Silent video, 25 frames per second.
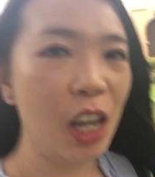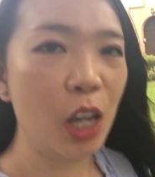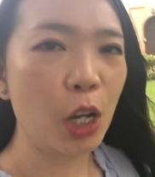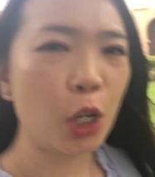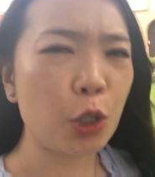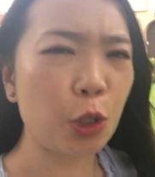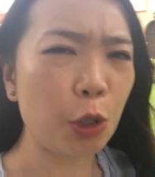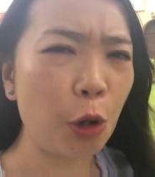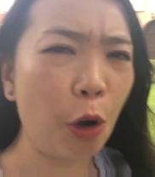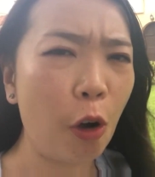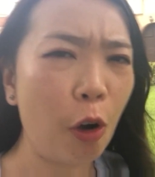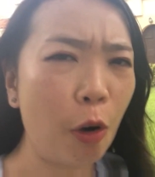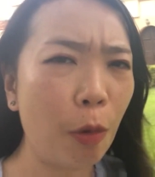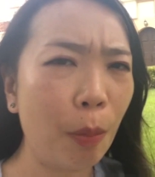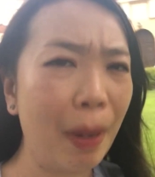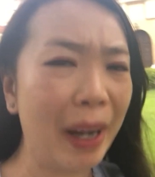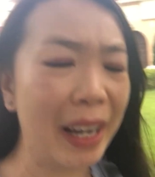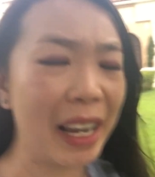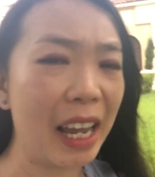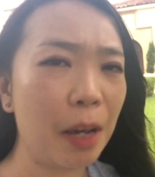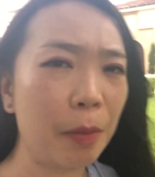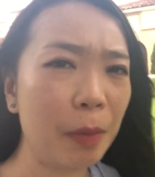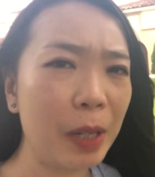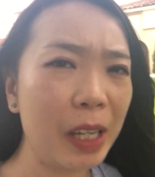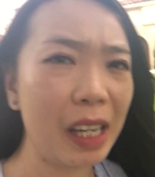So
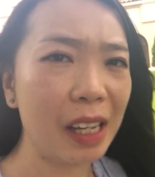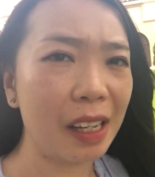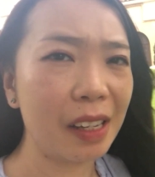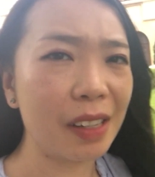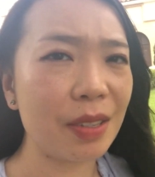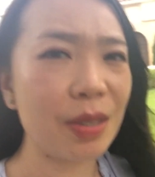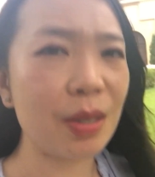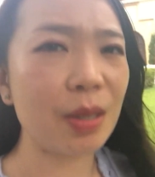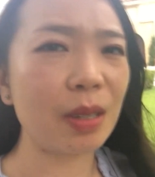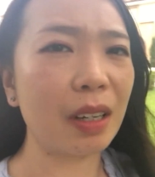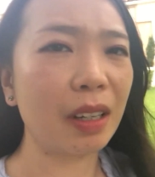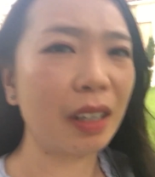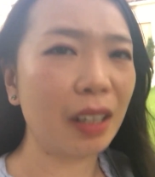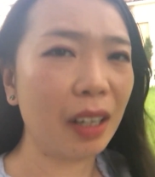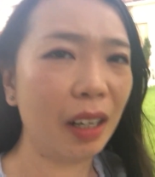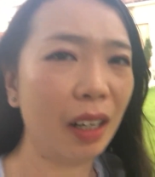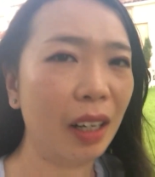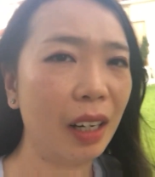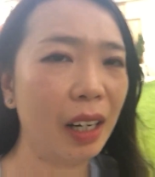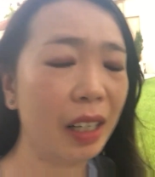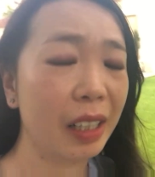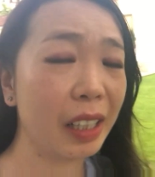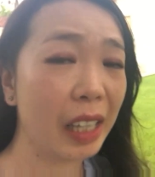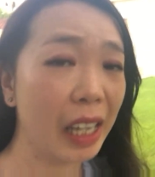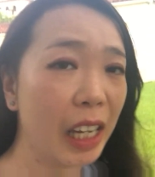Miami is
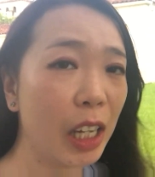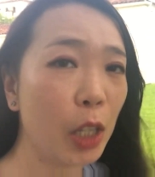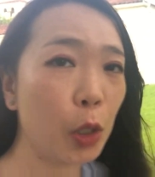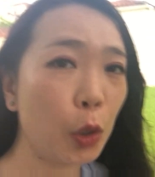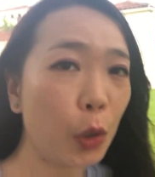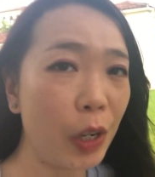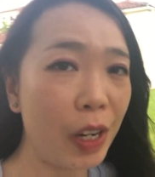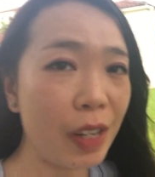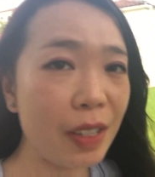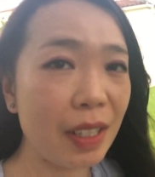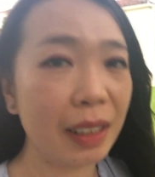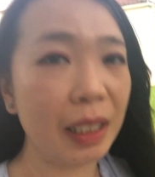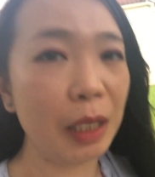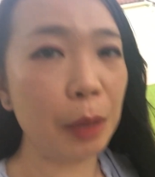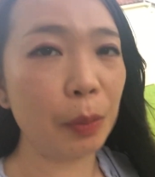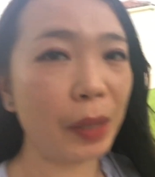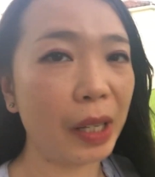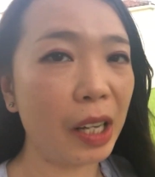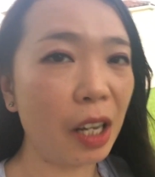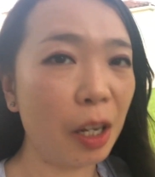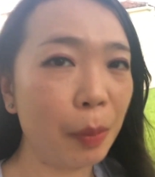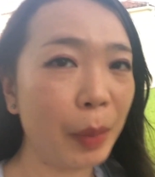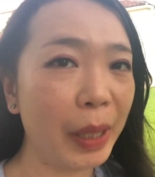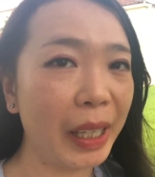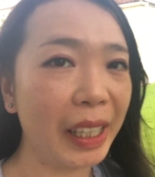increasingly
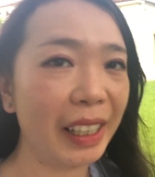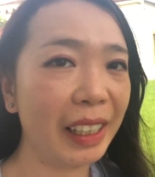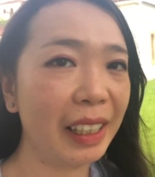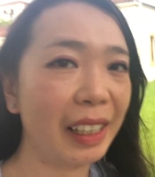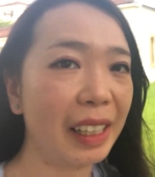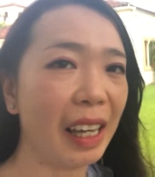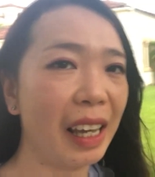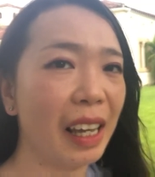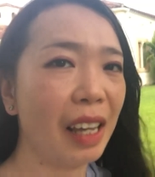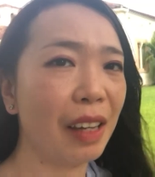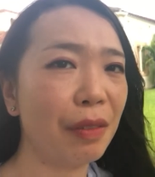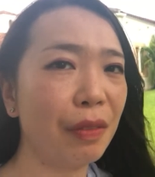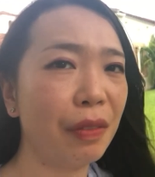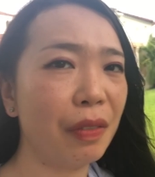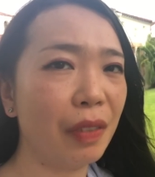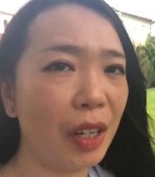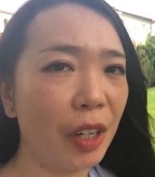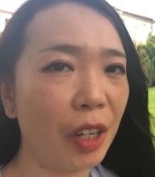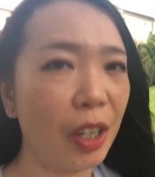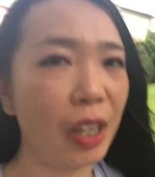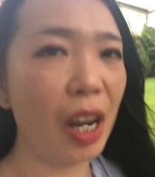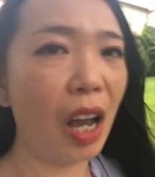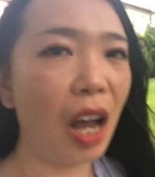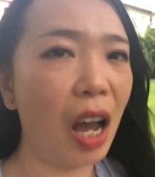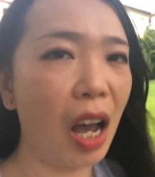becoming a
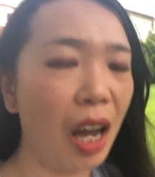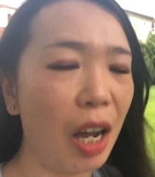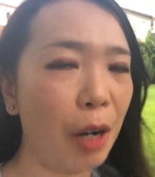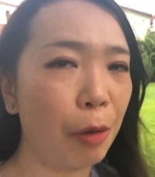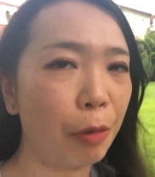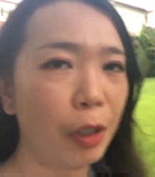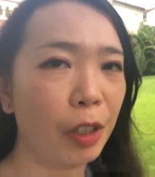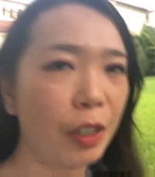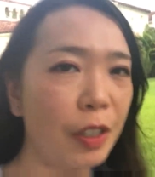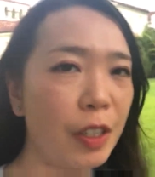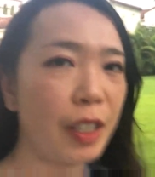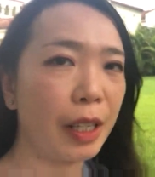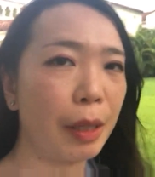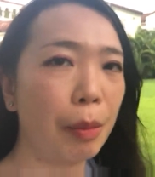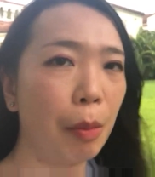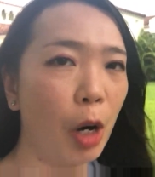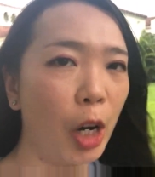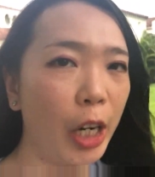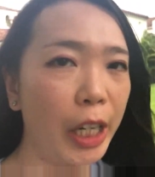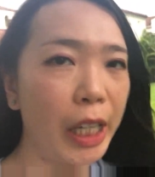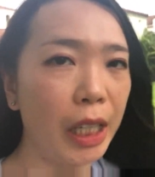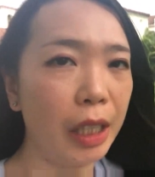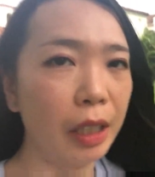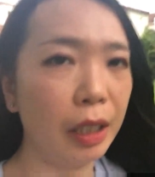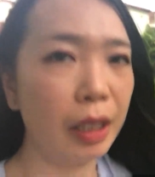very hot real estate
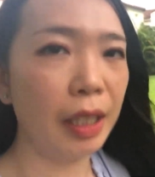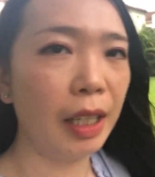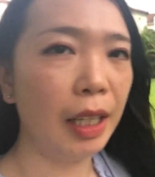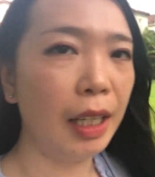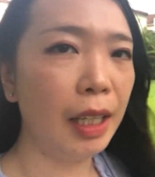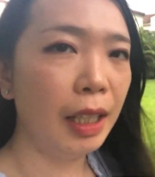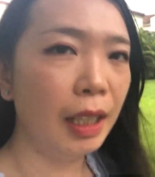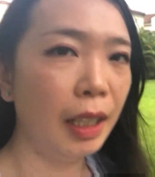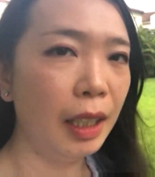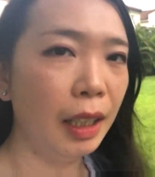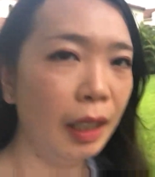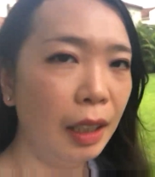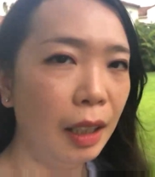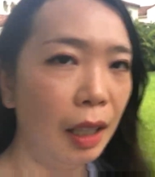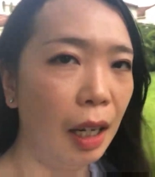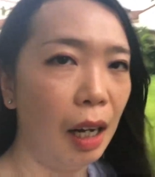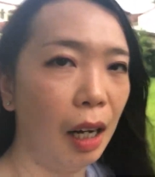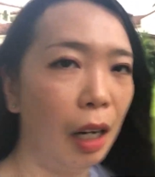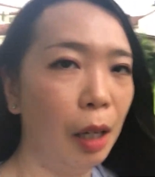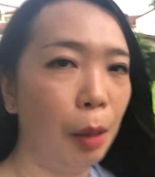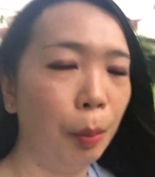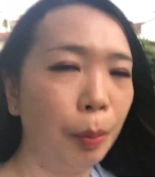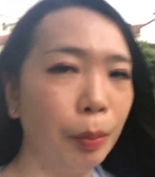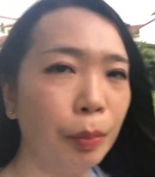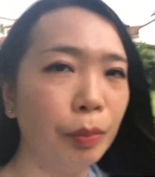market
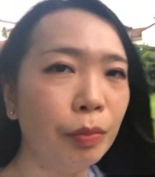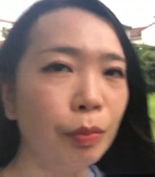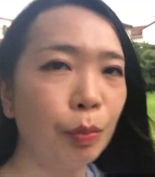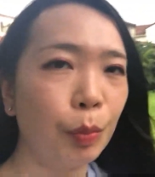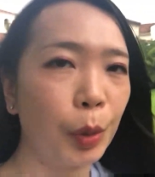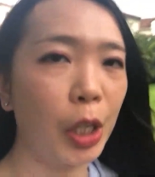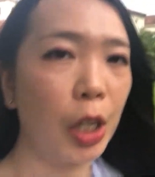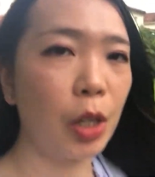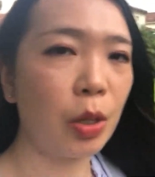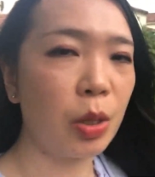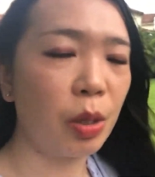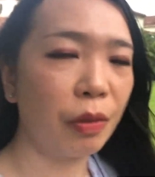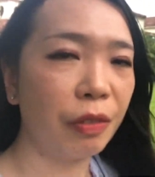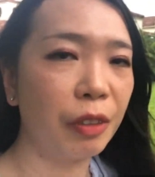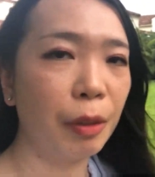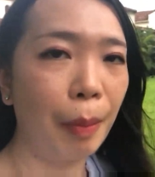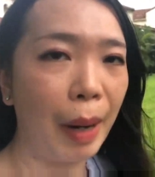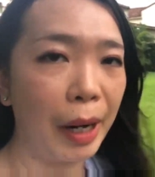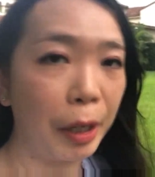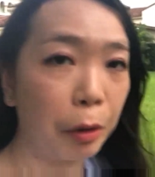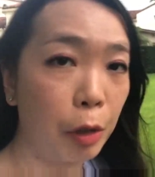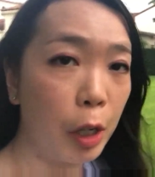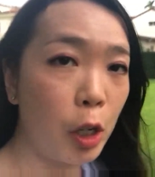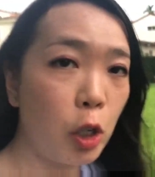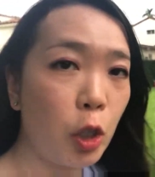because of the
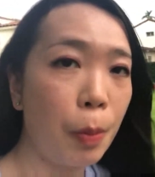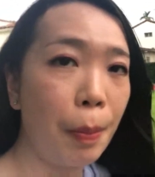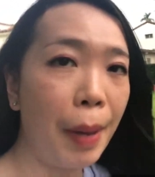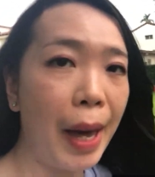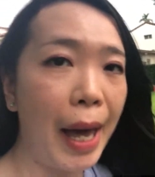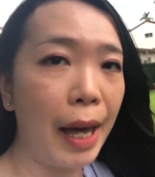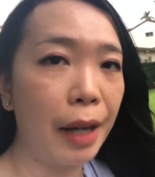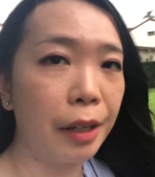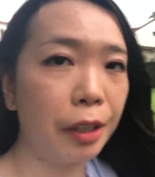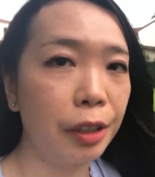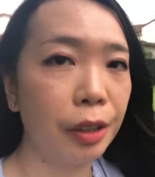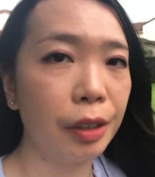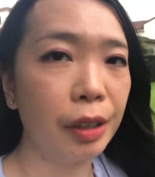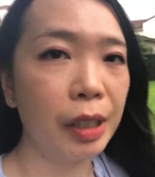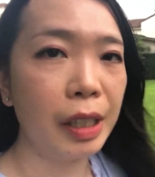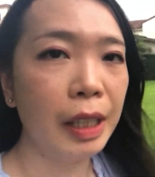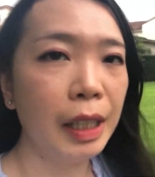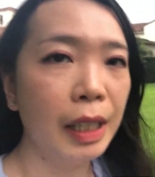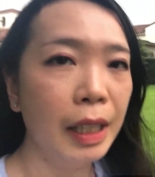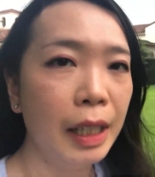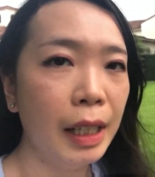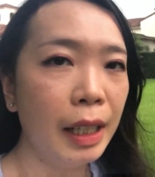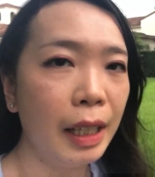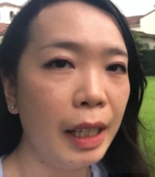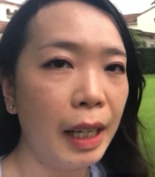migration pattern,
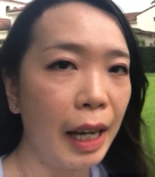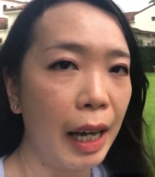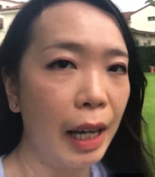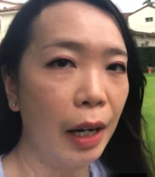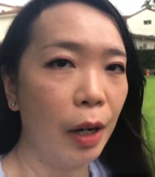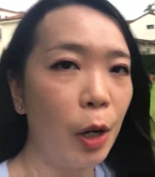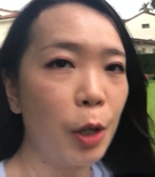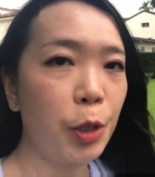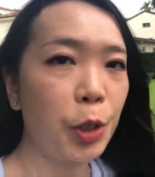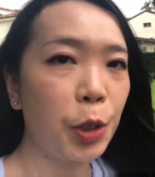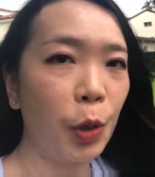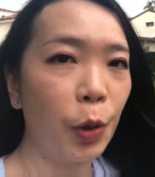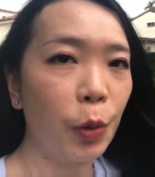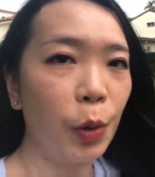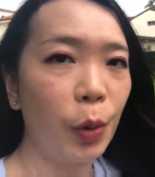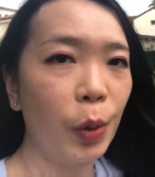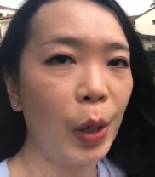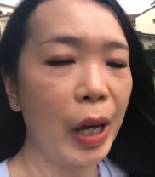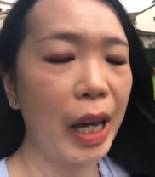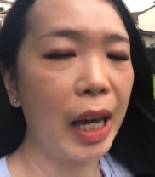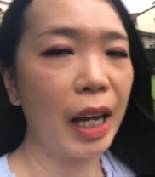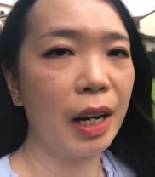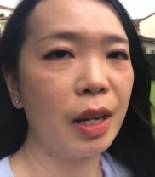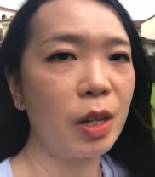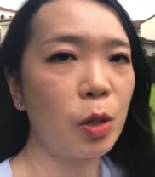and also
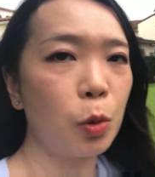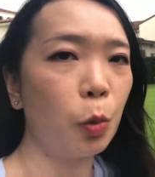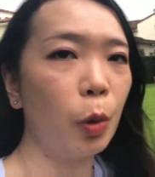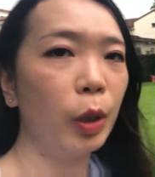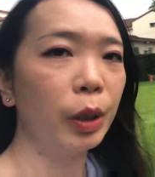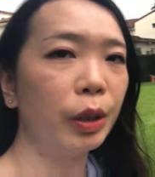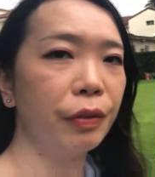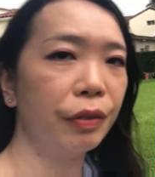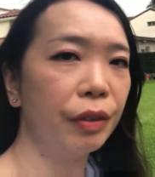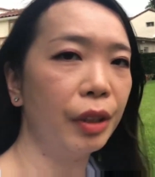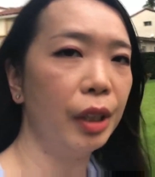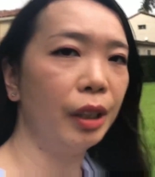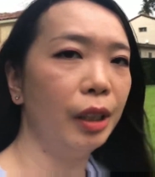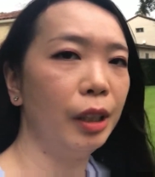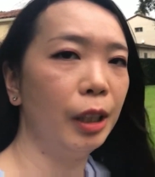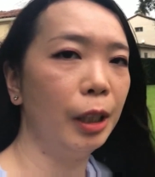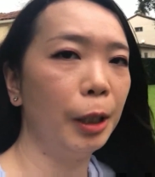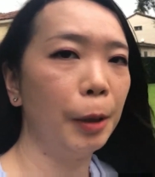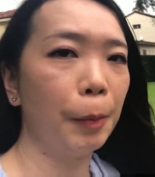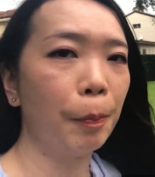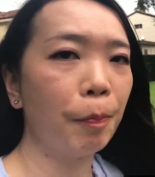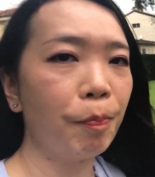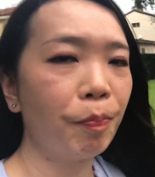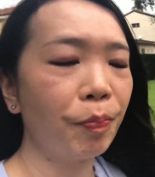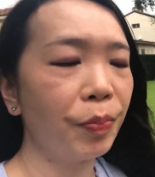it is one of
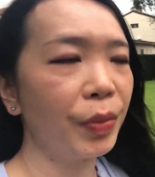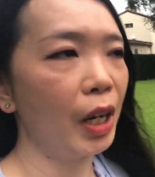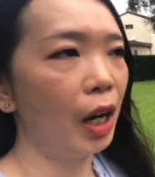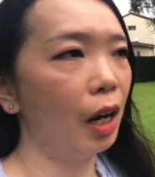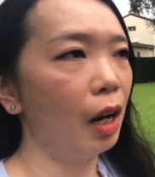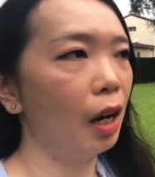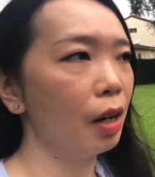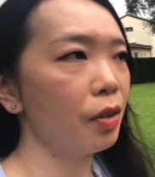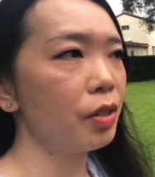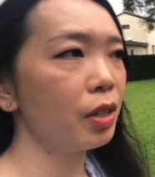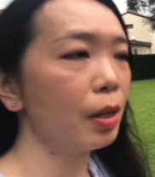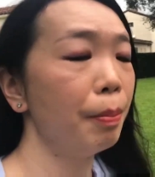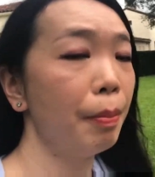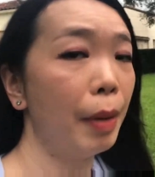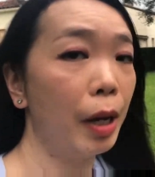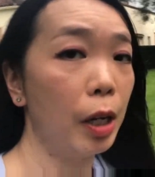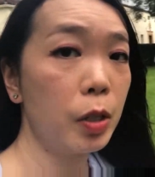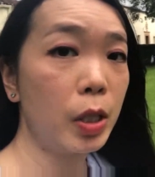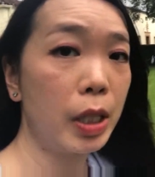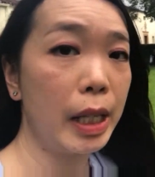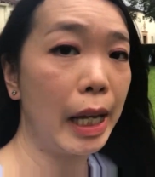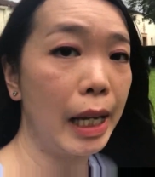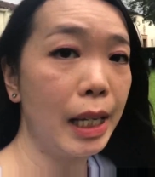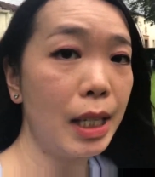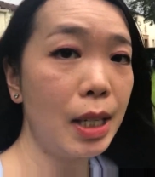the Sunbelt
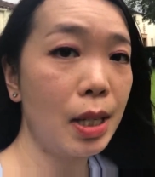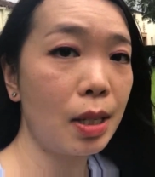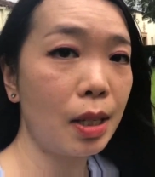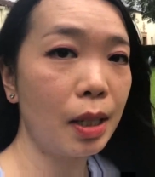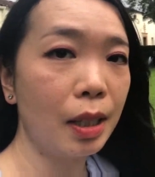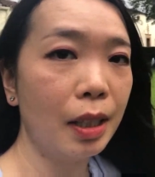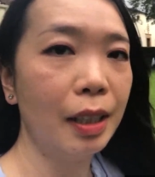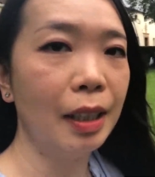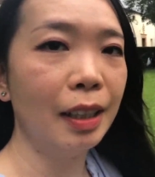states.